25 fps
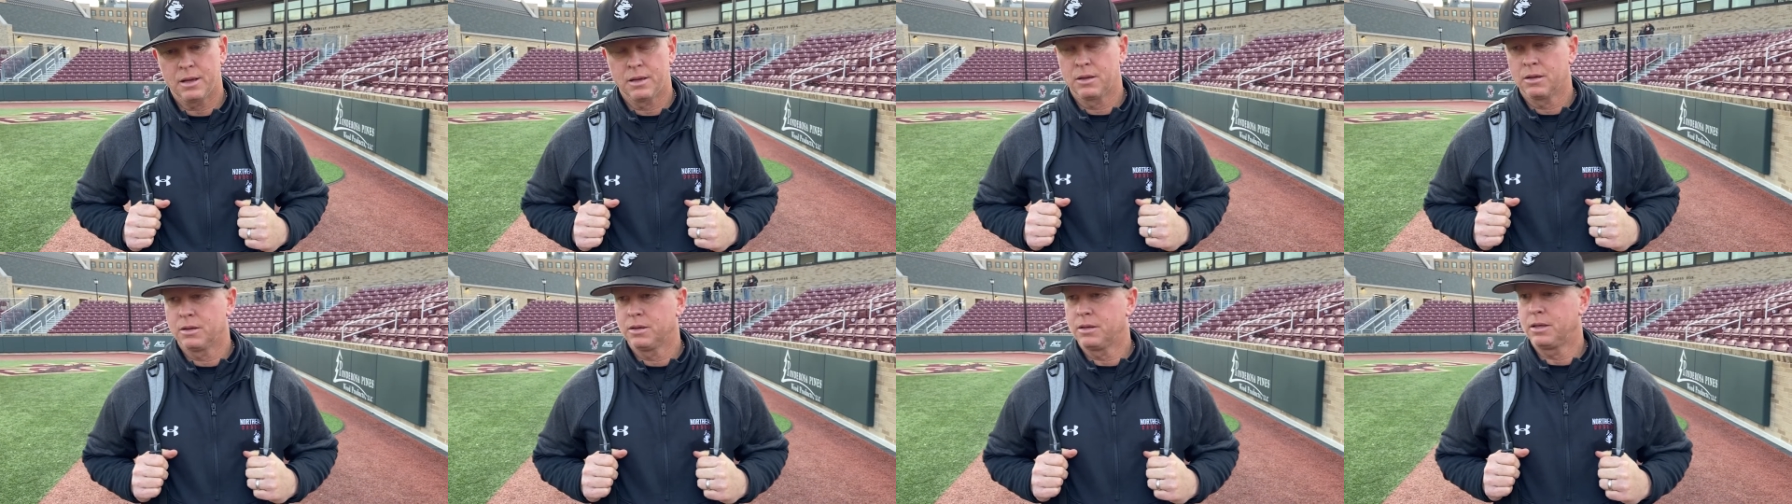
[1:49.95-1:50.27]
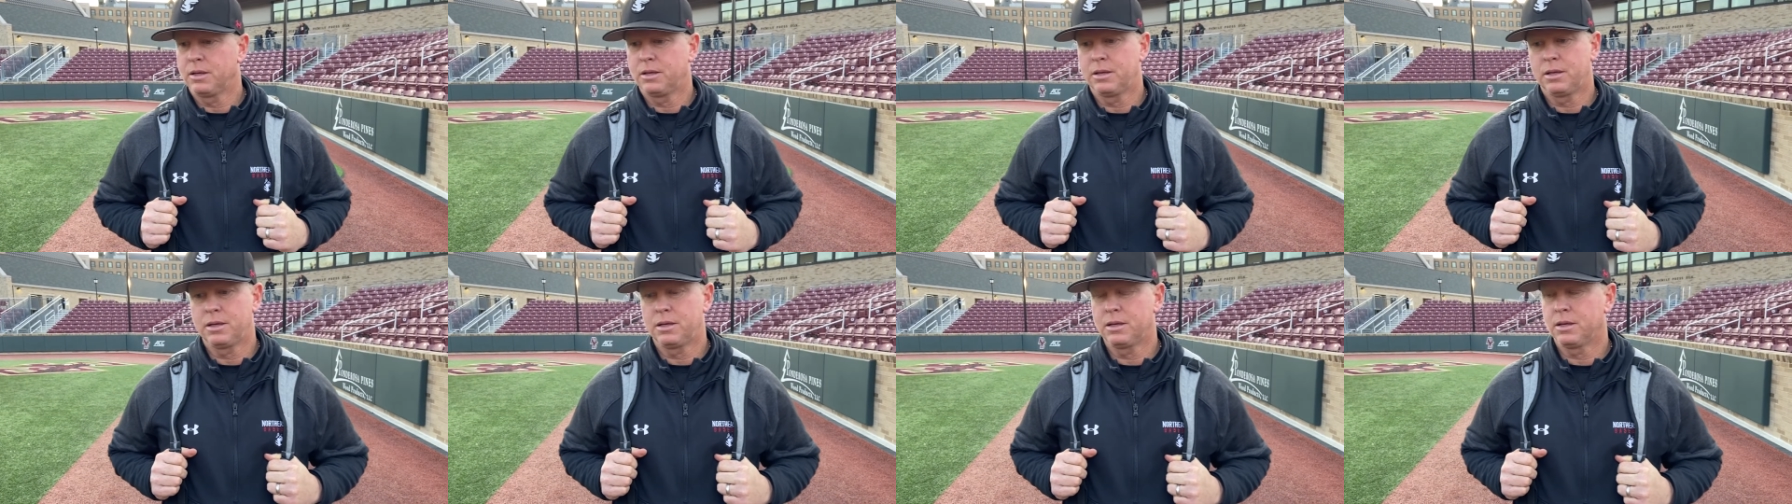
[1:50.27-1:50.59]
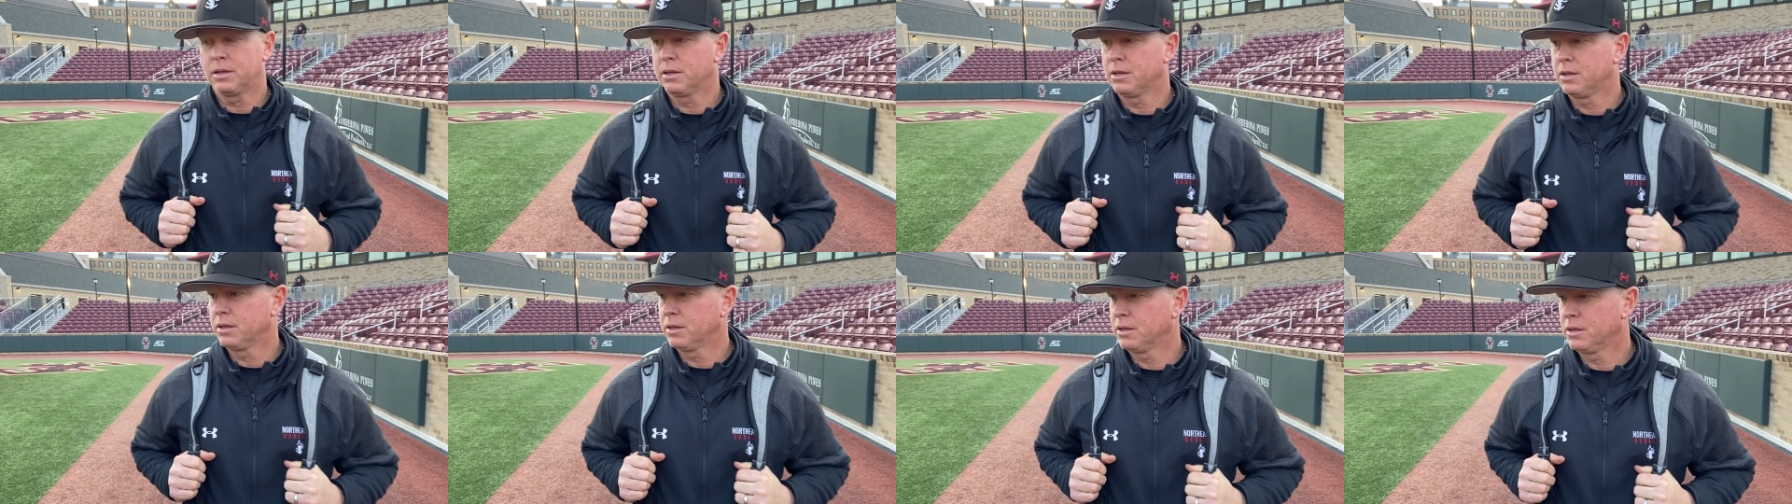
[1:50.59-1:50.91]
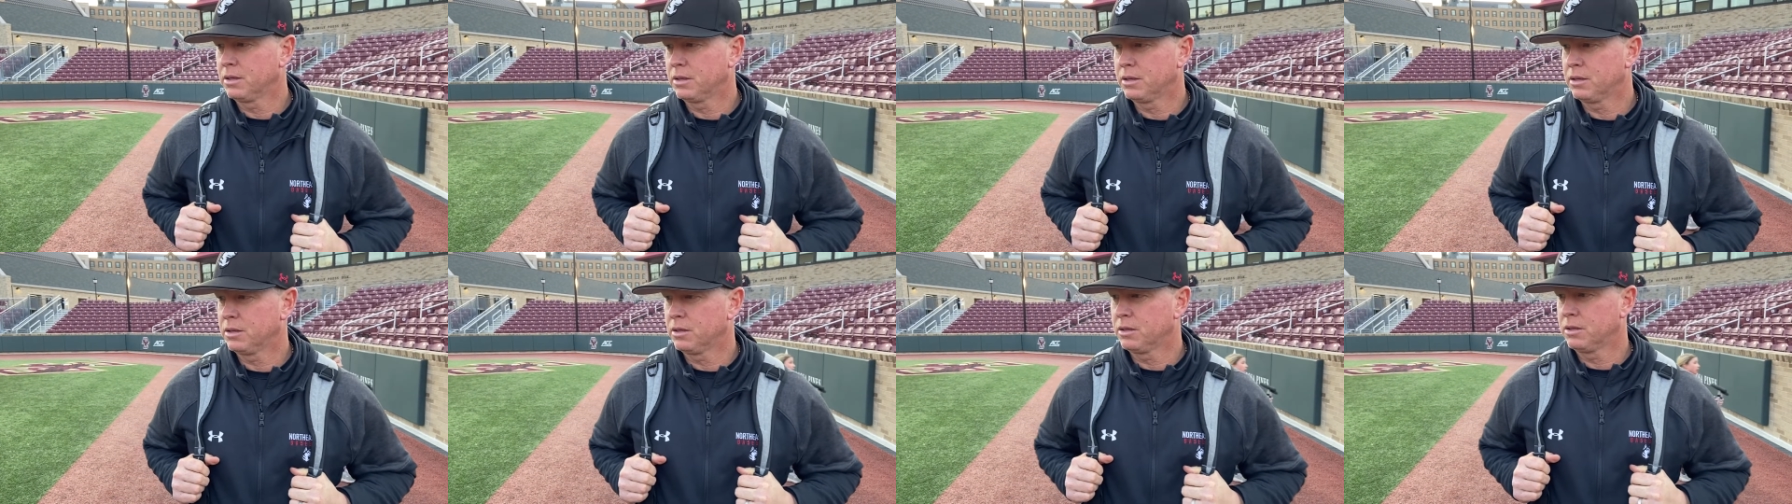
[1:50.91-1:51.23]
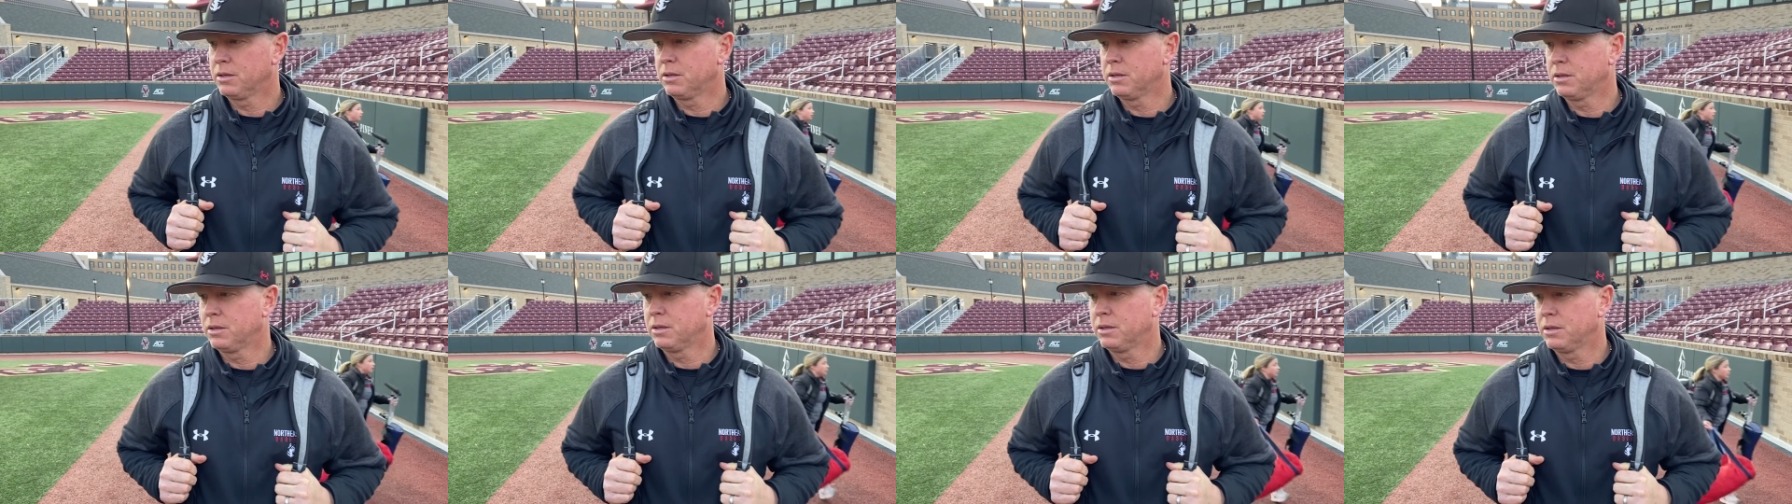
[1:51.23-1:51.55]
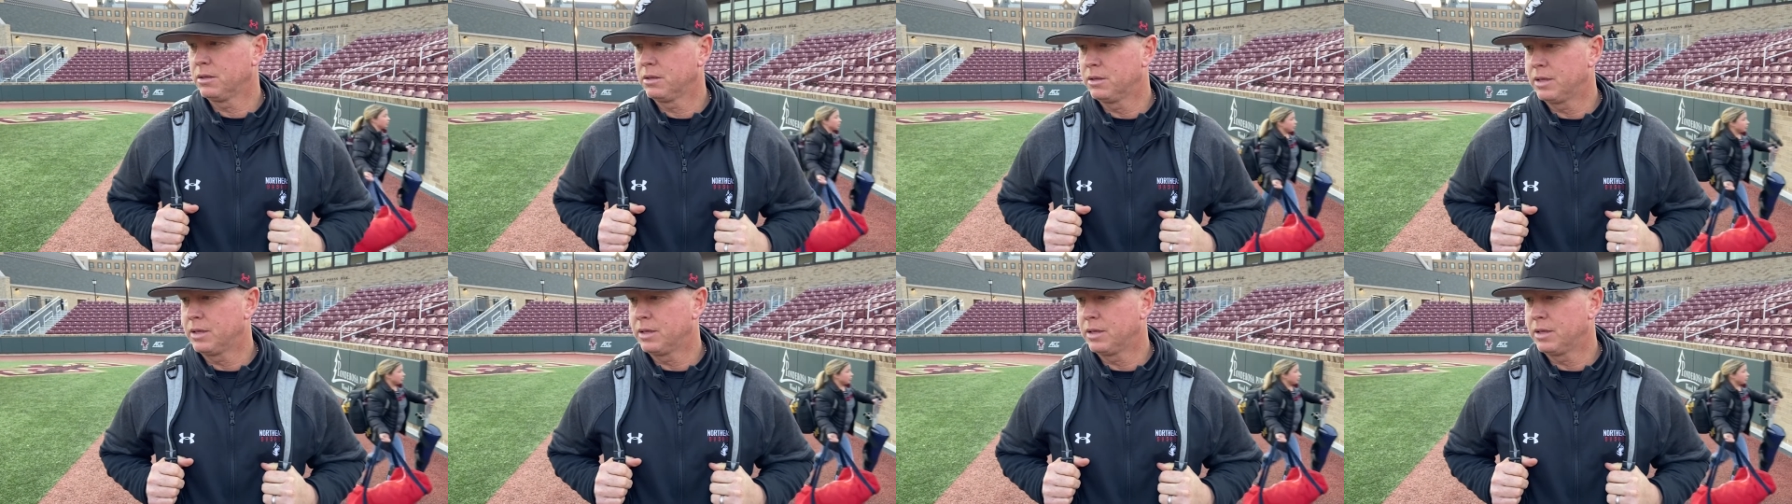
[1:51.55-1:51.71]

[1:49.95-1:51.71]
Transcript: that, and, and, what are you looking for at Elon?